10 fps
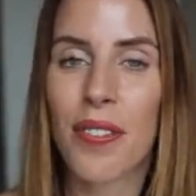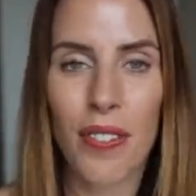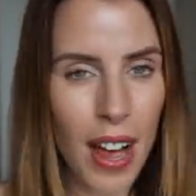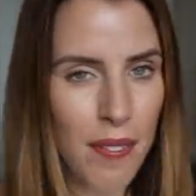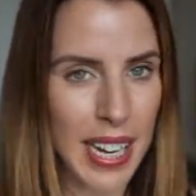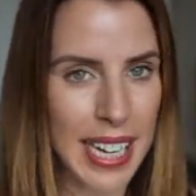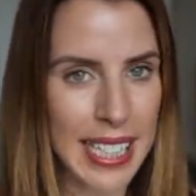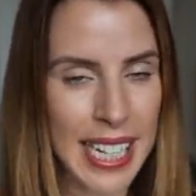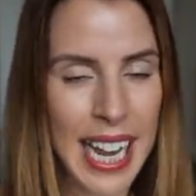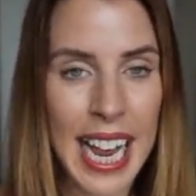5
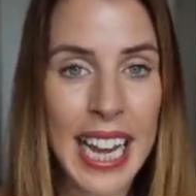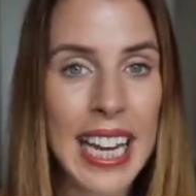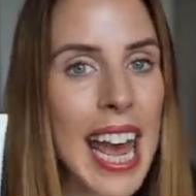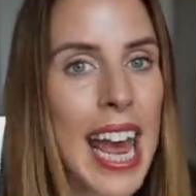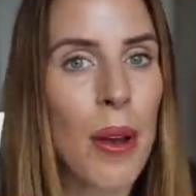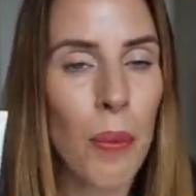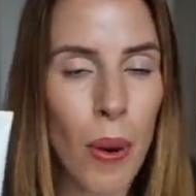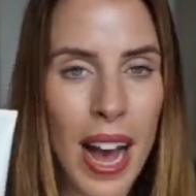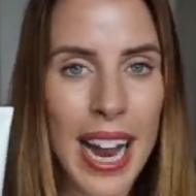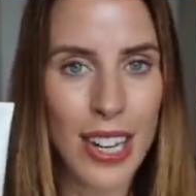years,
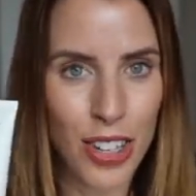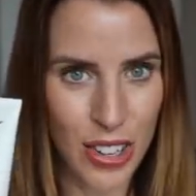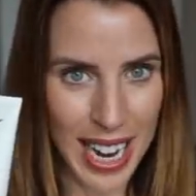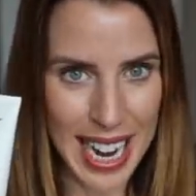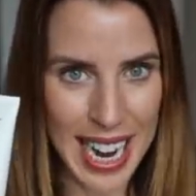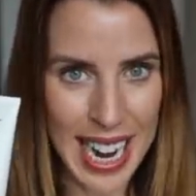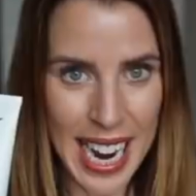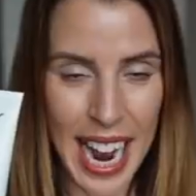KY Jelly.